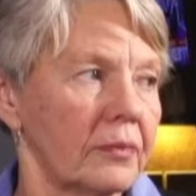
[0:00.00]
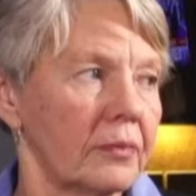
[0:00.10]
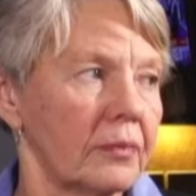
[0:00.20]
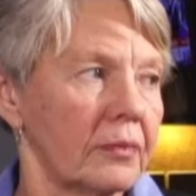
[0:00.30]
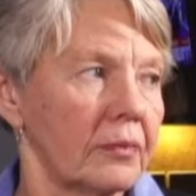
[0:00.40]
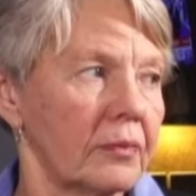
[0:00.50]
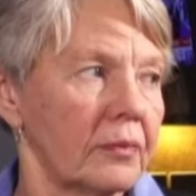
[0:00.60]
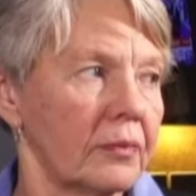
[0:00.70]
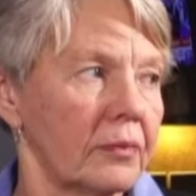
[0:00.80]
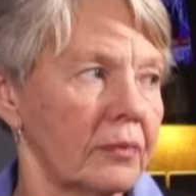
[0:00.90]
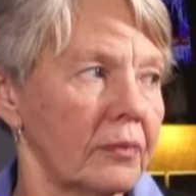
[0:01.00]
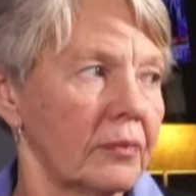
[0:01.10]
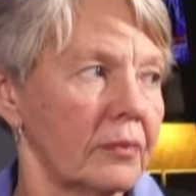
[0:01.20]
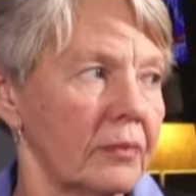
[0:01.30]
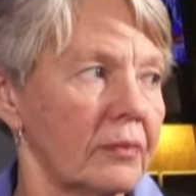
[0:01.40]

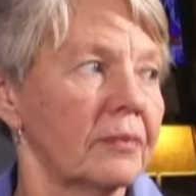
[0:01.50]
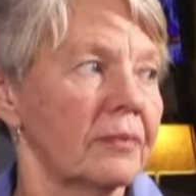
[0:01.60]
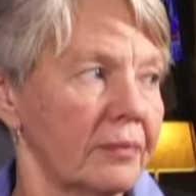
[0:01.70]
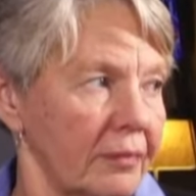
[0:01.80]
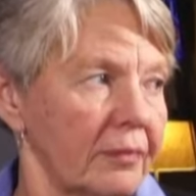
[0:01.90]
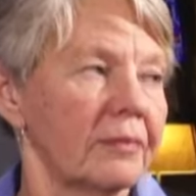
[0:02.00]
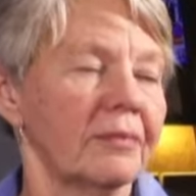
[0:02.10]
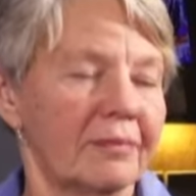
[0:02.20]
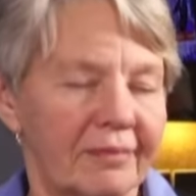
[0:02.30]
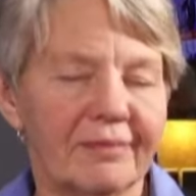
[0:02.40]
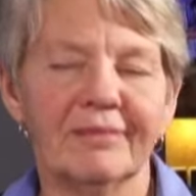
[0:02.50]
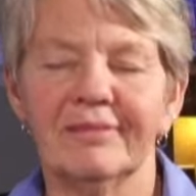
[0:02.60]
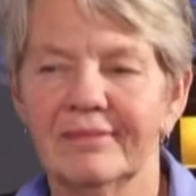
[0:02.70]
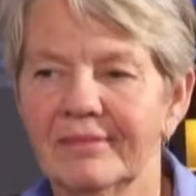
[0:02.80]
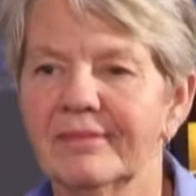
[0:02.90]

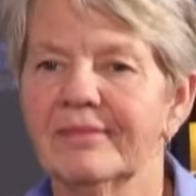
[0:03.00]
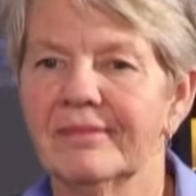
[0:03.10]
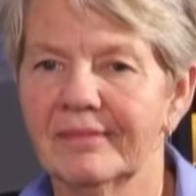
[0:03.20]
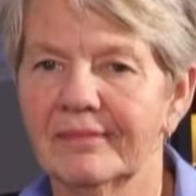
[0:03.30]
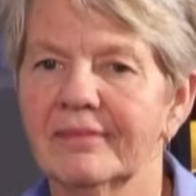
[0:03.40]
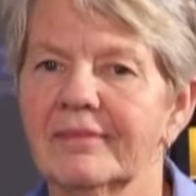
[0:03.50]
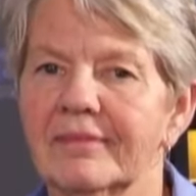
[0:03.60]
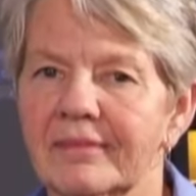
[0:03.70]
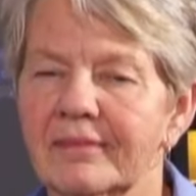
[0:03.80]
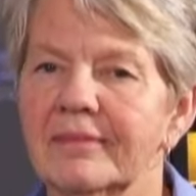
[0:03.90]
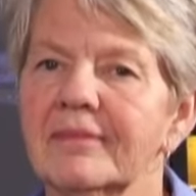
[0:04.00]
(not speaking)